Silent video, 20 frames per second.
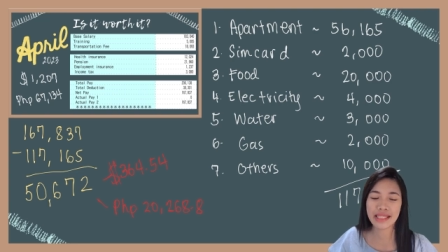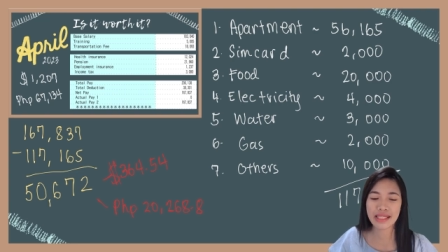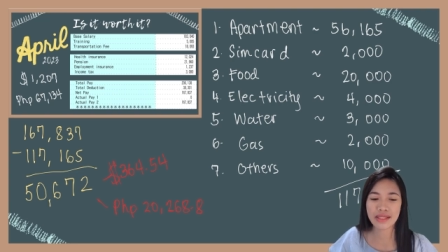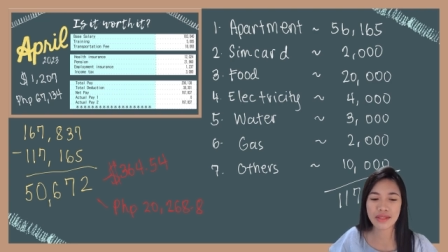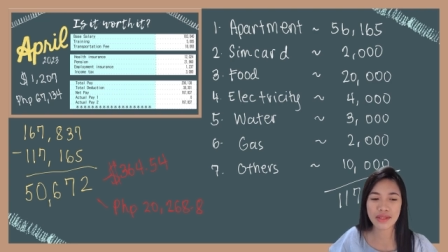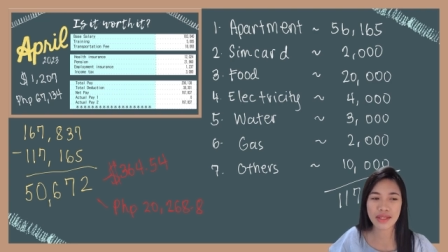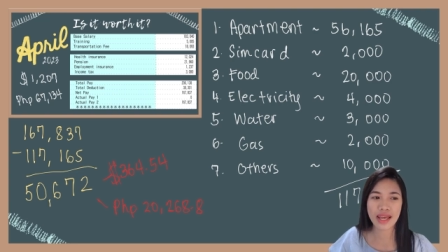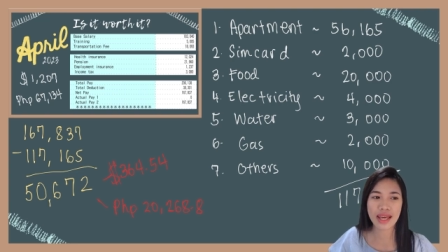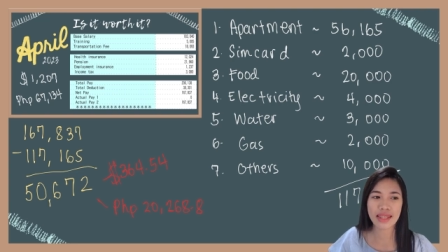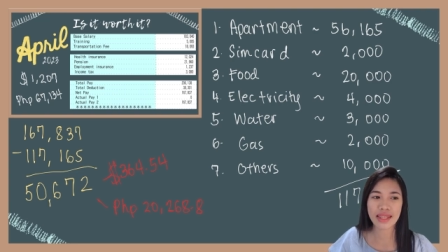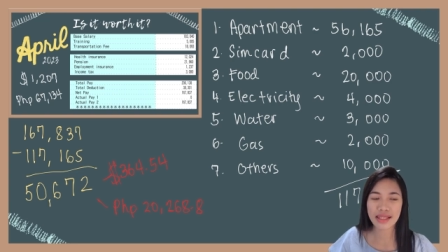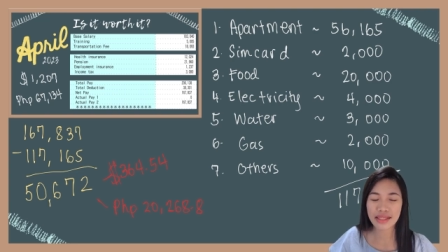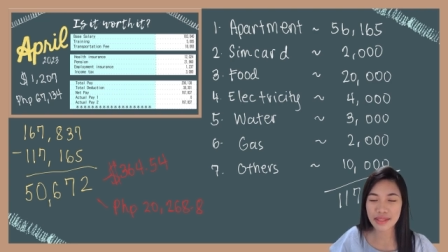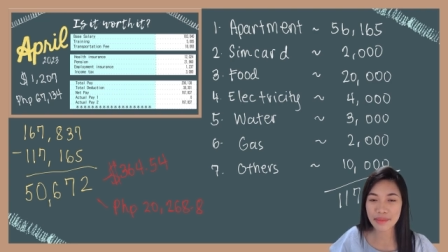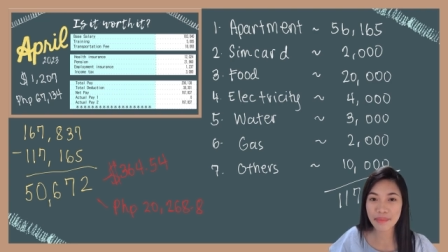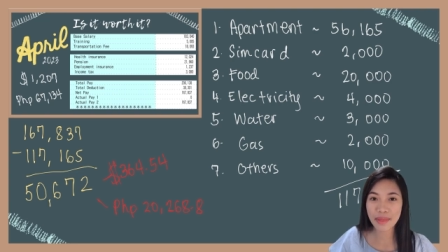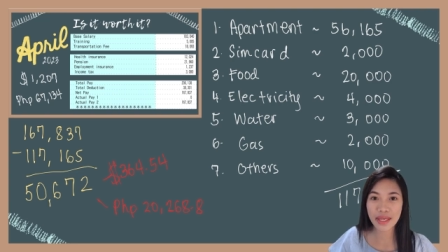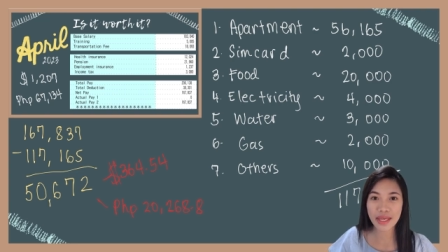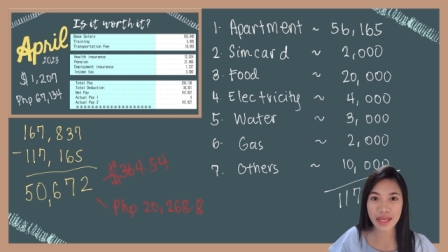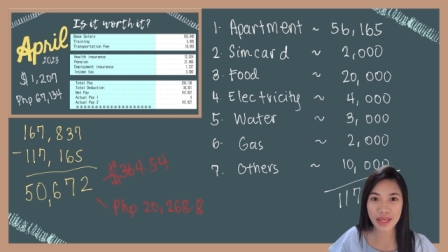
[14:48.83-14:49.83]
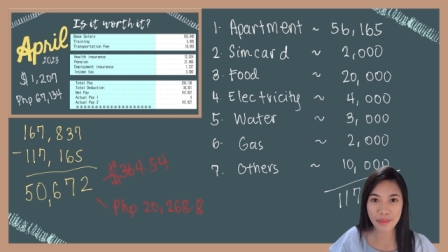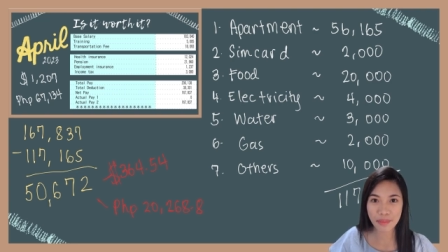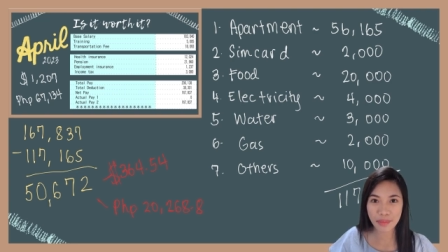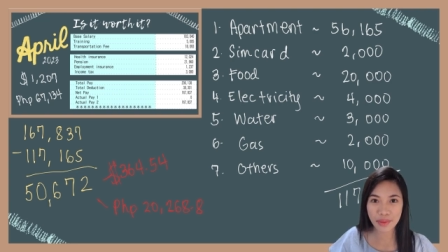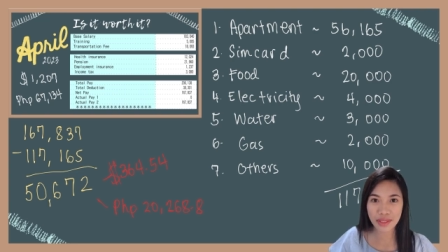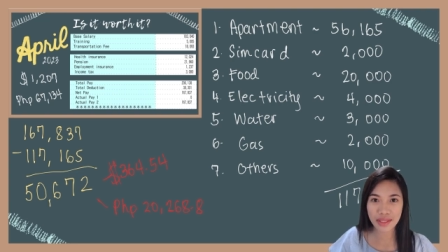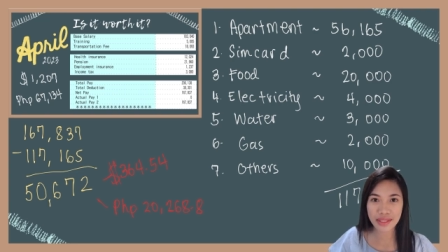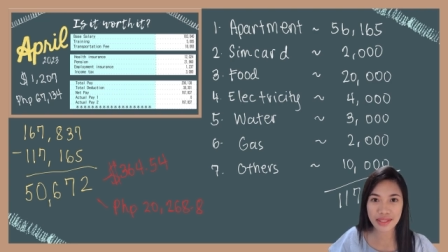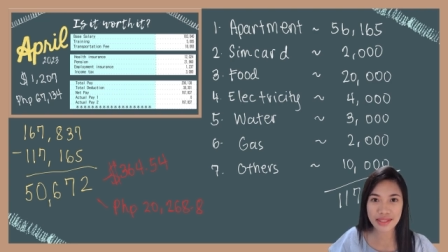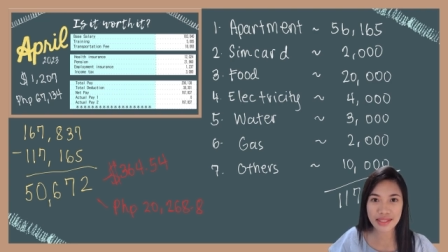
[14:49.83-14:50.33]
So yeah, that's my
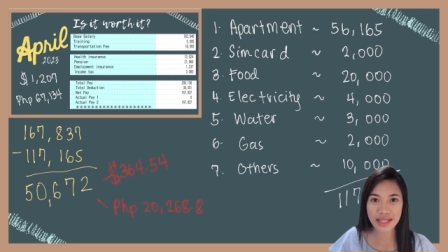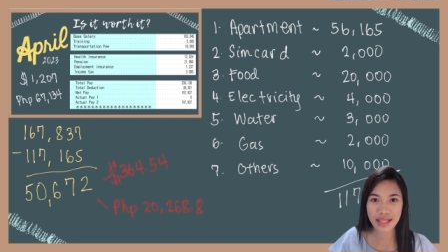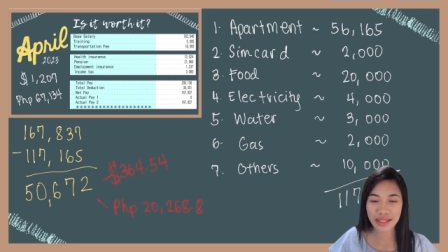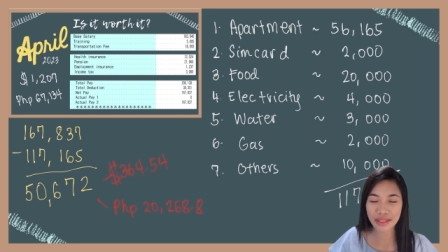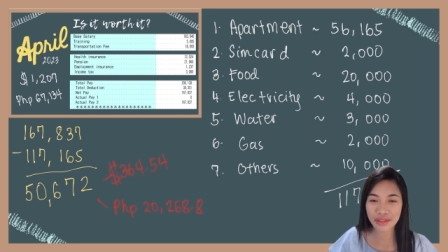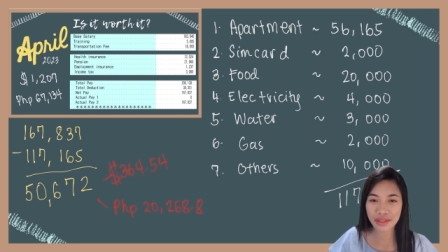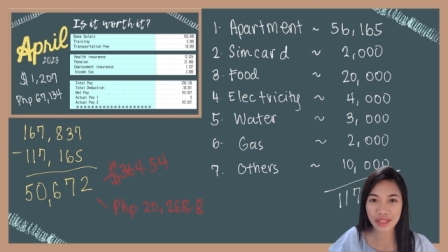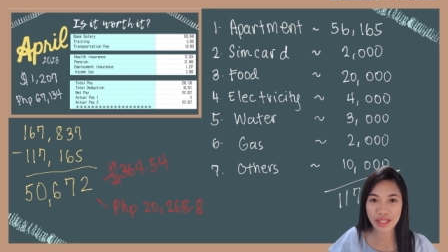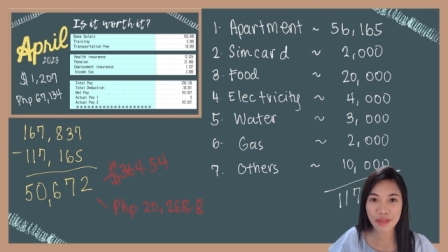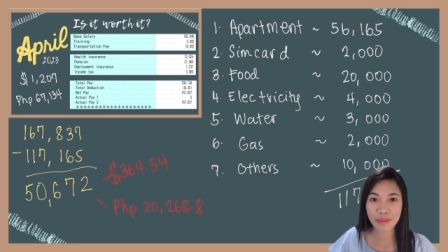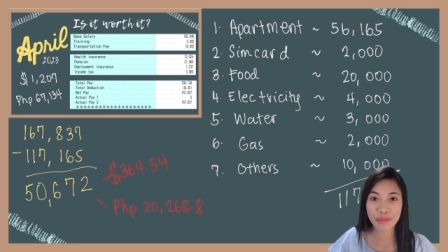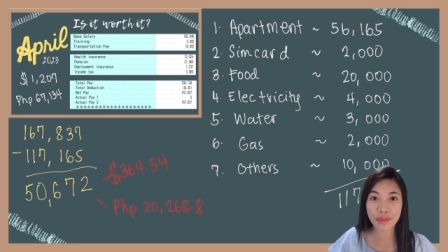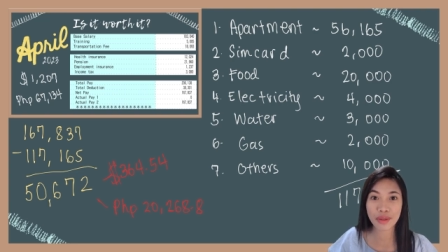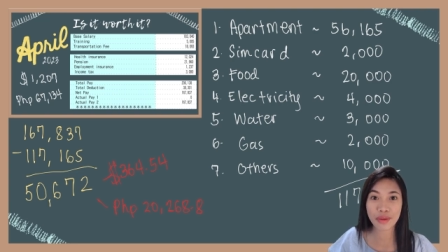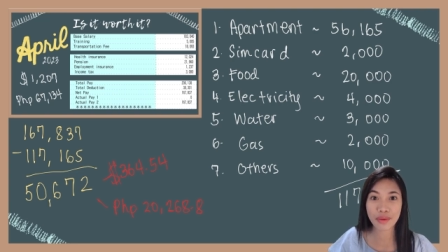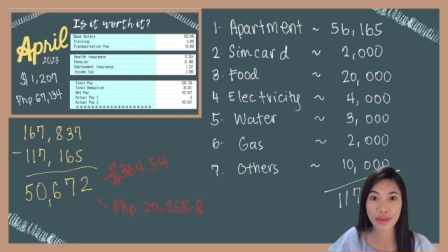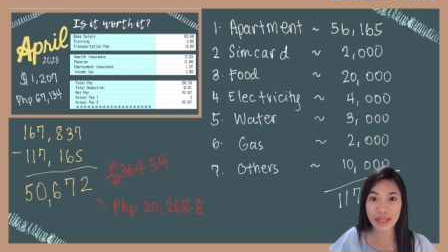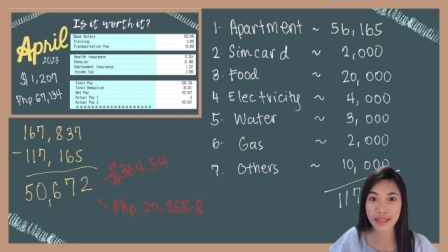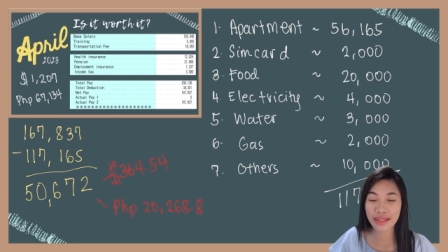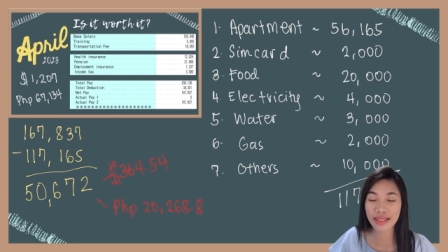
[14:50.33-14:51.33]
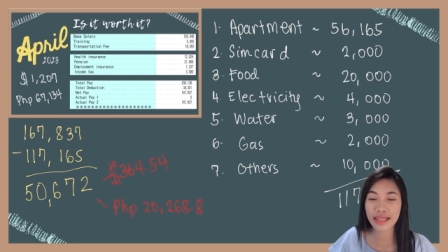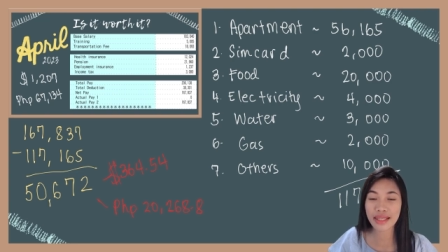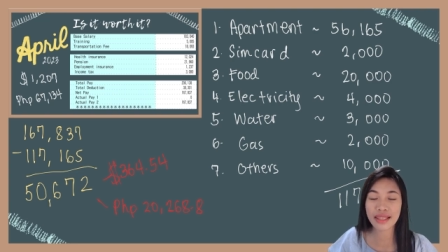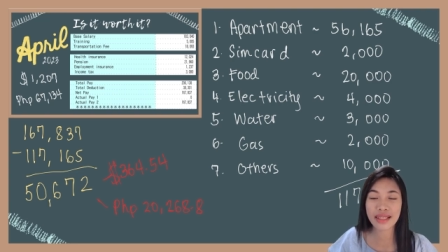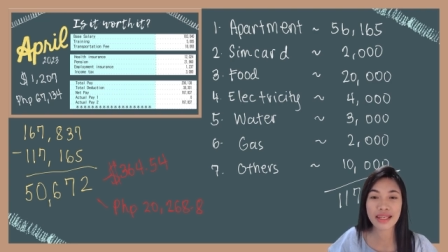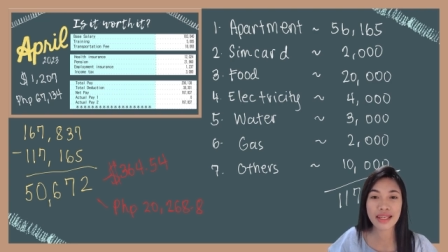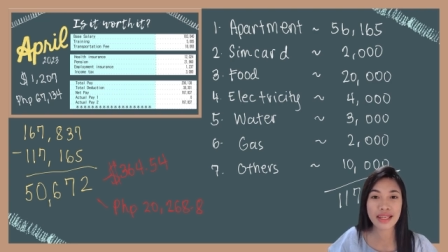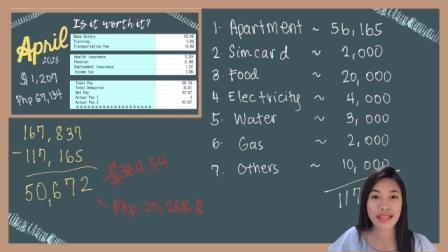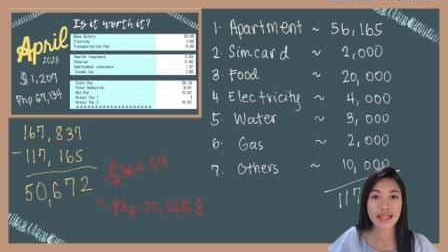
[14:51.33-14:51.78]
April salary, prorated,